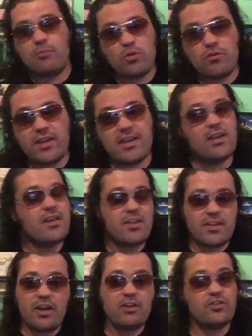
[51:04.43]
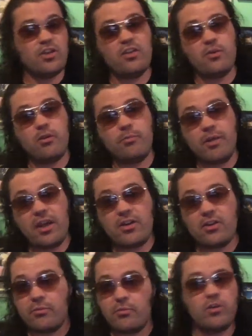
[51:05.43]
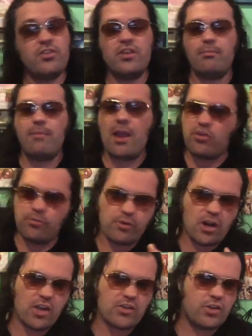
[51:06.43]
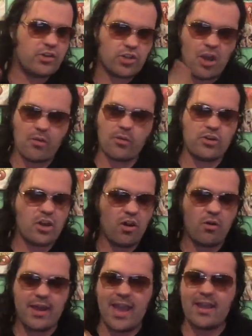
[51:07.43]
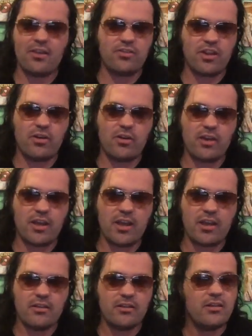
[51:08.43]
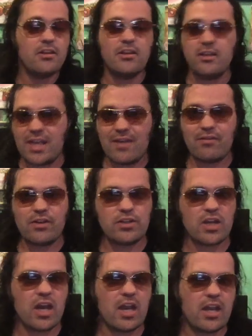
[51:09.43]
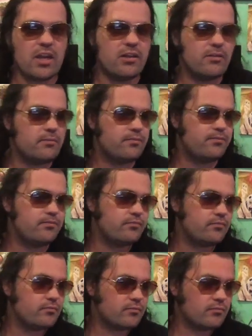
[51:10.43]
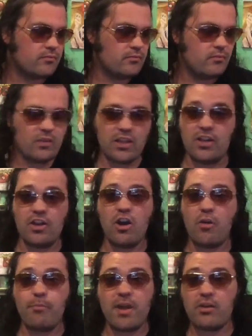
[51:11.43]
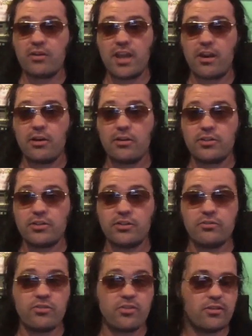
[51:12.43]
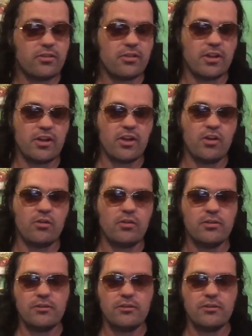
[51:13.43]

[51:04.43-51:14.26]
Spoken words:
movie. The characters either were better. Like I said, Matthew Broderick, Jean Reno, and Hank Azaria, Kevin Dunn, you know, better characters, you know.